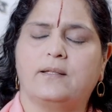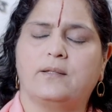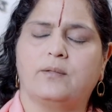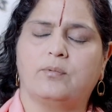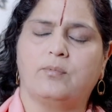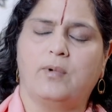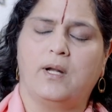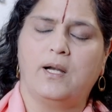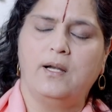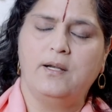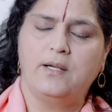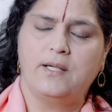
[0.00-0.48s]

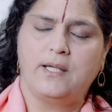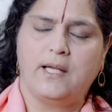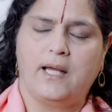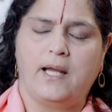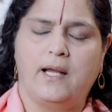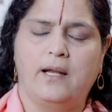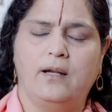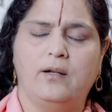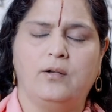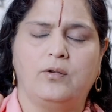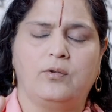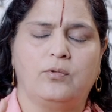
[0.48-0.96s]
one
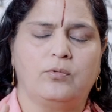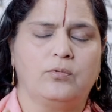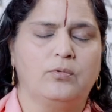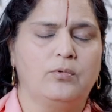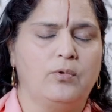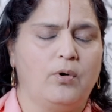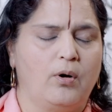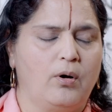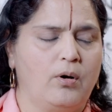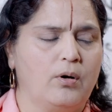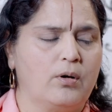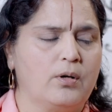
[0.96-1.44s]
tail, two
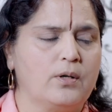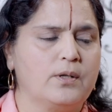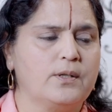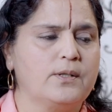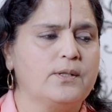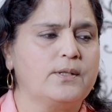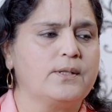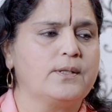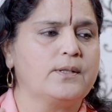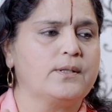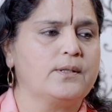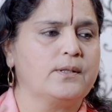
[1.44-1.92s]

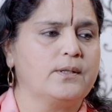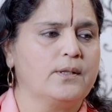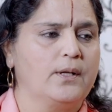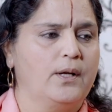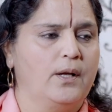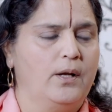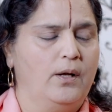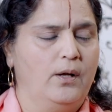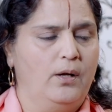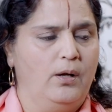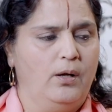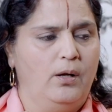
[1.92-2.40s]
horns,
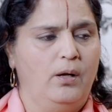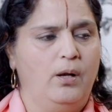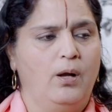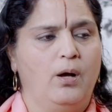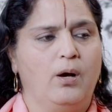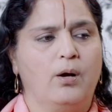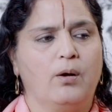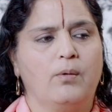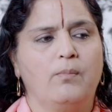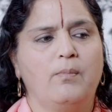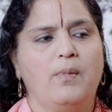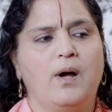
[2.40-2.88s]

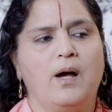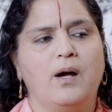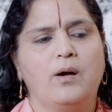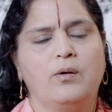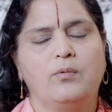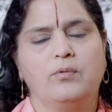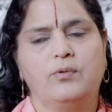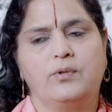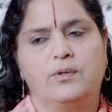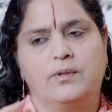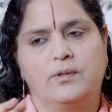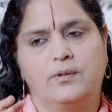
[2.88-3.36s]
long
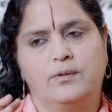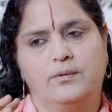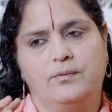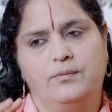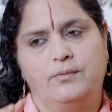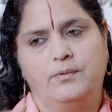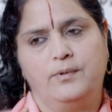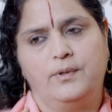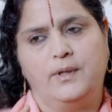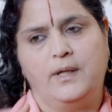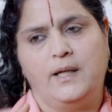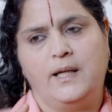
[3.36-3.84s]
mouth,
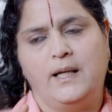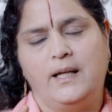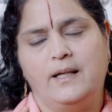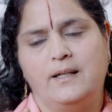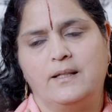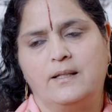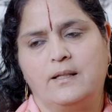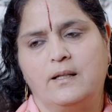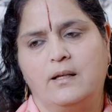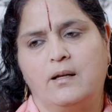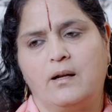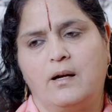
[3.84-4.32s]

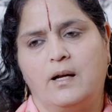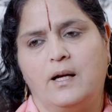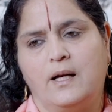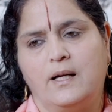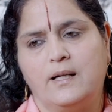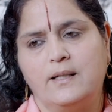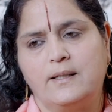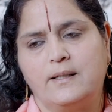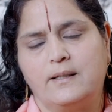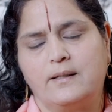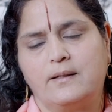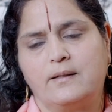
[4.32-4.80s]
eats
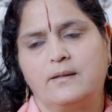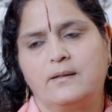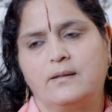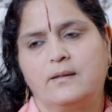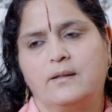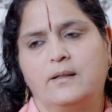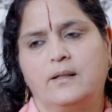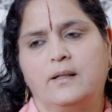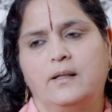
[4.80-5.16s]
grass,